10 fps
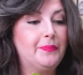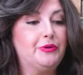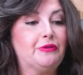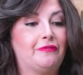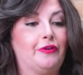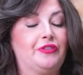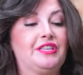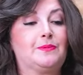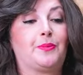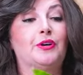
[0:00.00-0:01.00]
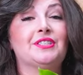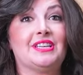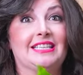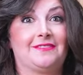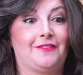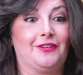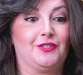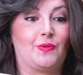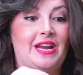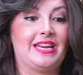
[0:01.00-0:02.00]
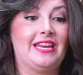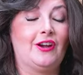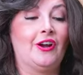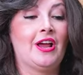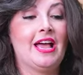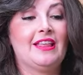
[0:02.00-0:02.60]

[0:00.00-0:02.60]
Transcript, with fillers: beautiful. These bird's nest ferns right here.